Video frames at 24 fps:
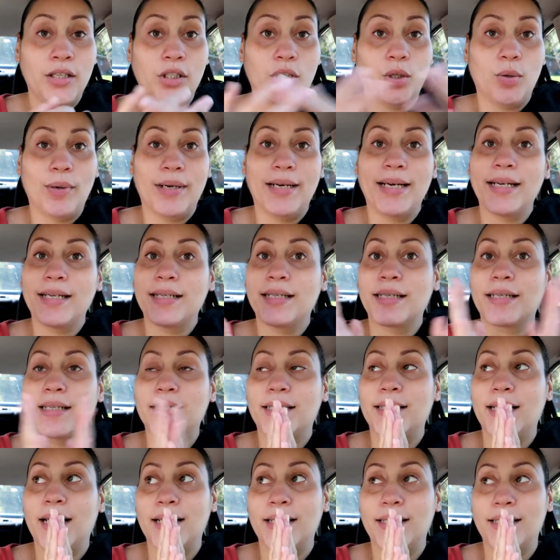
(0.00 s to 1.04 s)
20
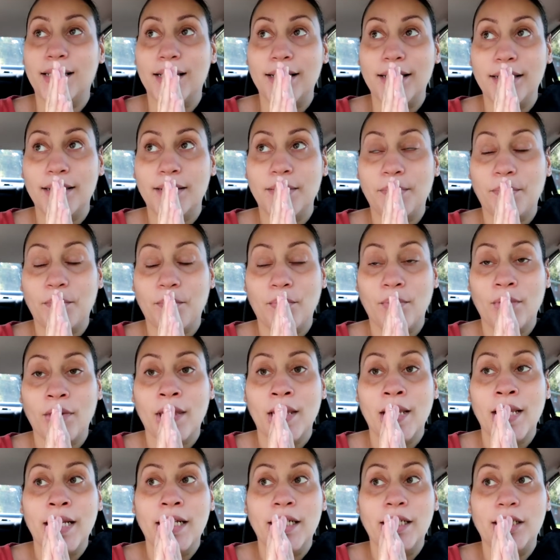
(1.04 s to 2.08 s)
successes,
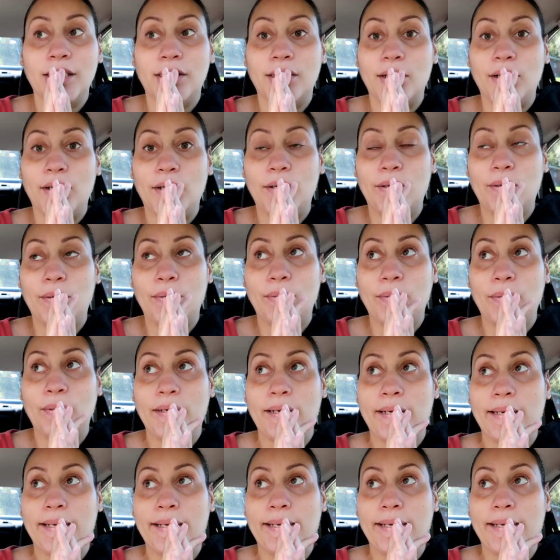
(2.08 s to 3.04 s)
so